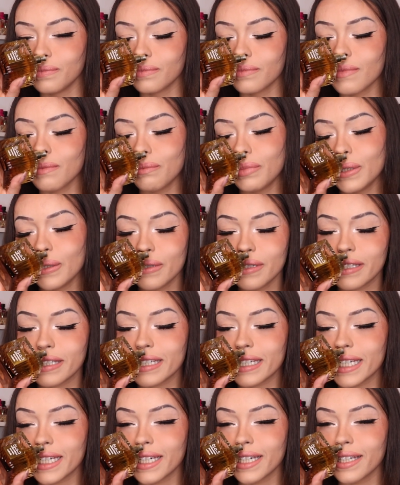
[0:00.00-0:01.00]

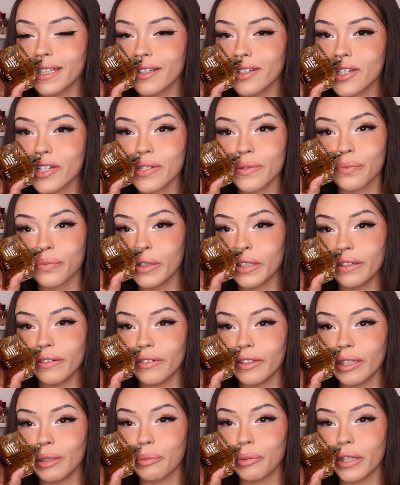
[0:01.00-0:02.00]
Boozy. They're just
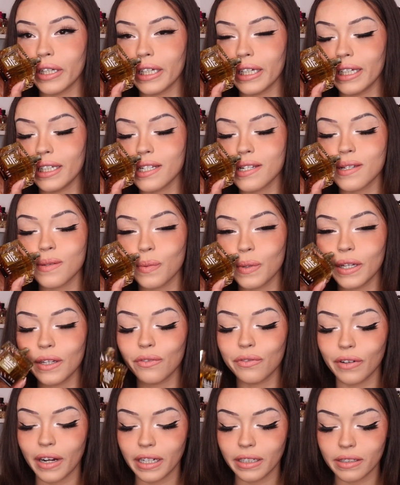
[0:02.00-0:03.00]
really pretty,
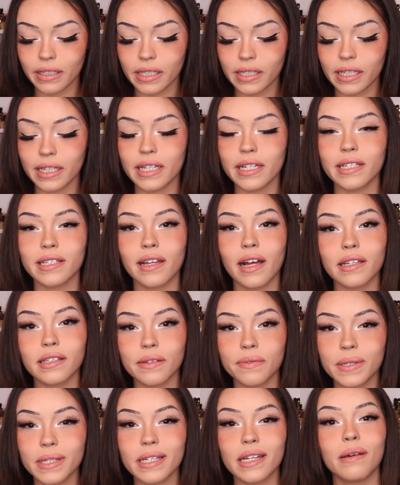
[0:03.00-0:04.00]
sweet fragrances. Lots
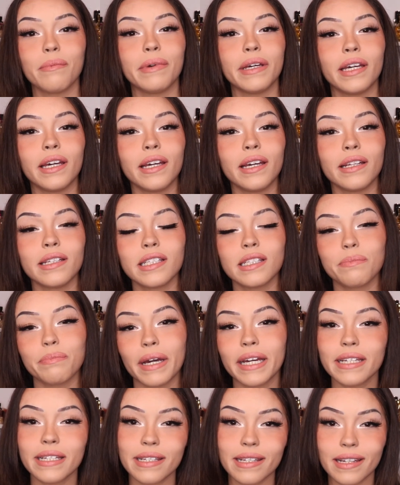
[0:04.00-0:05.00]
of cinnamon,
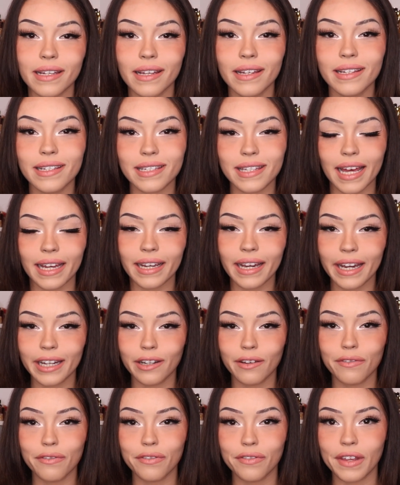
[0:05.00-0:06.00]
spices, that kind
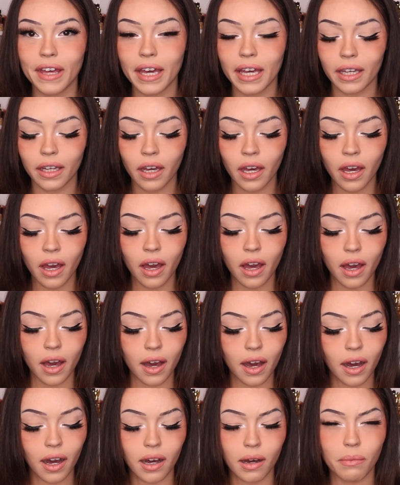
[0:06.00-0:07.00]
of thing.
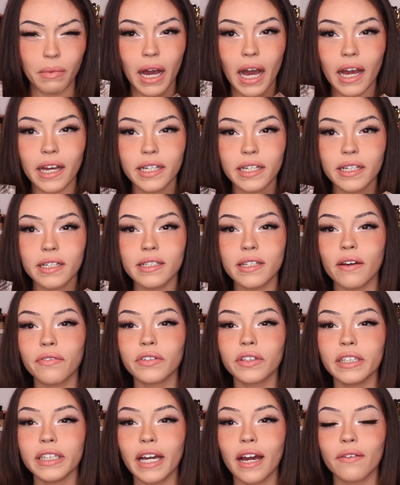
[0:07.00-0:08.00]
I
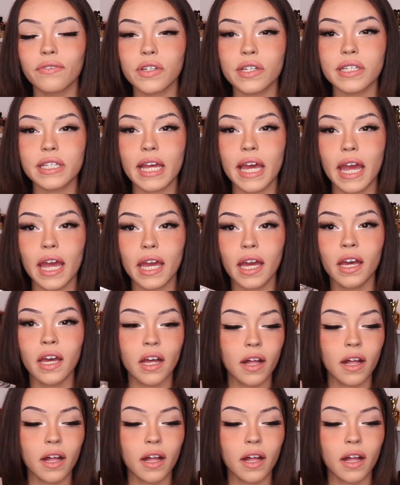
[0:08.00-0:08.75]
definitely have to say